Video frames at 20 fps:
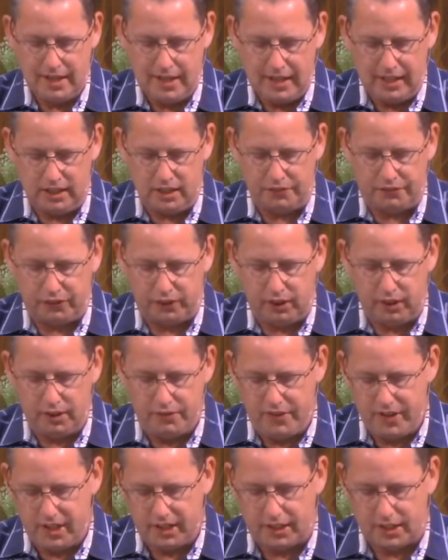And if
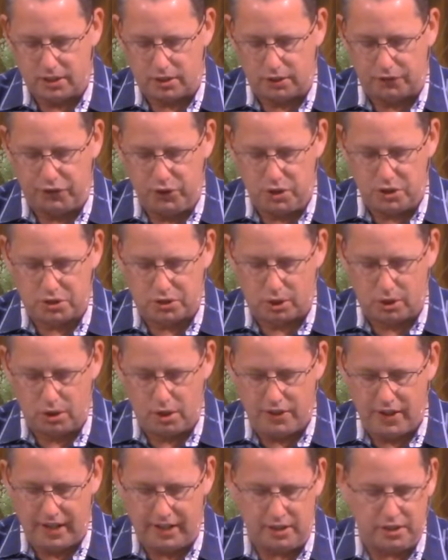Leviticus, if you just turn to
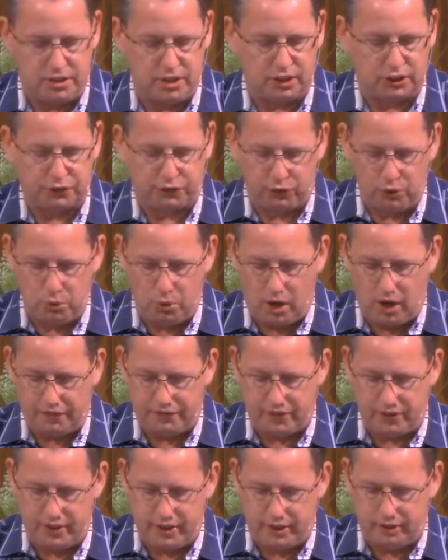that and dust flew
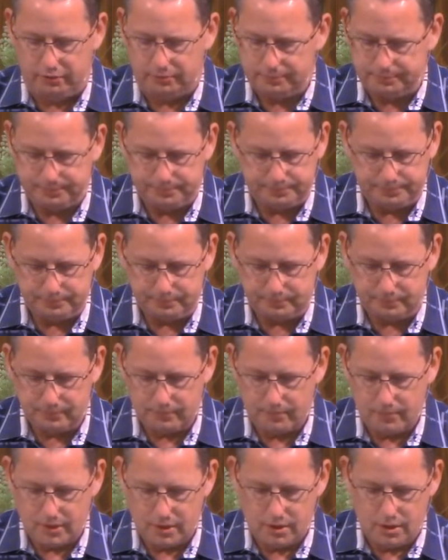off of there,
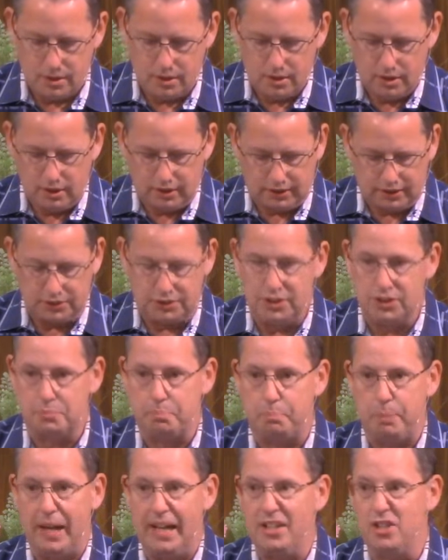because these
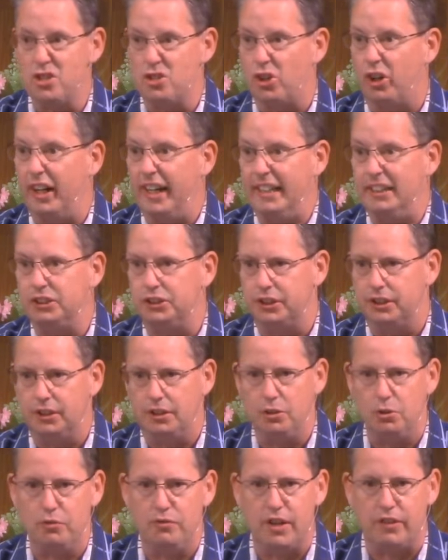pages are ancient
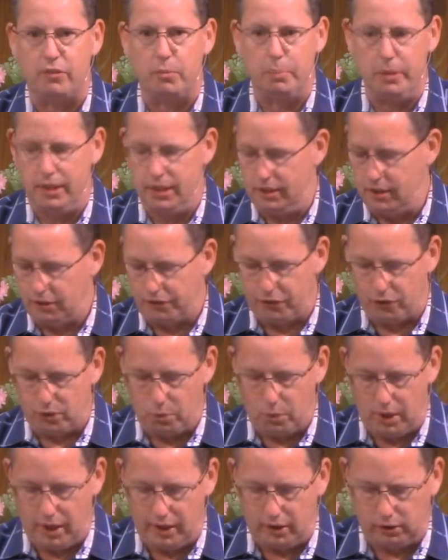and you've never been in there for a
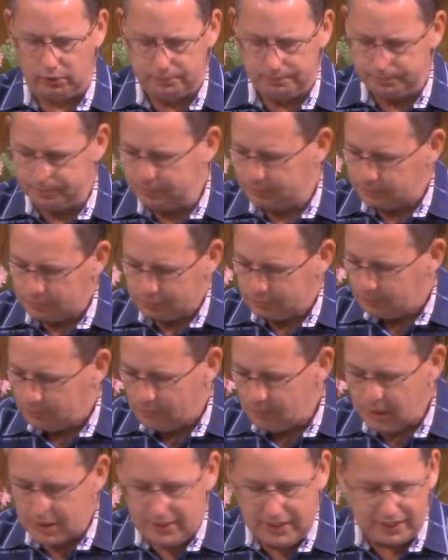while,
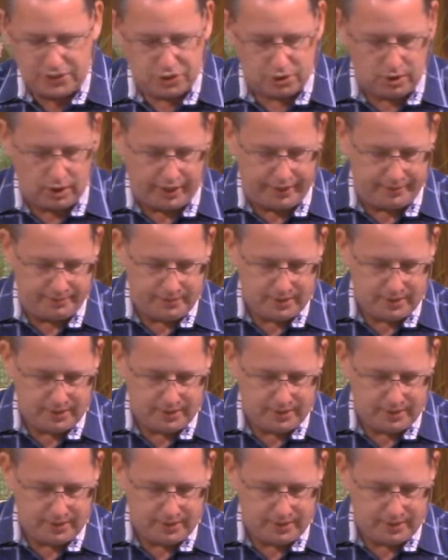that's all right.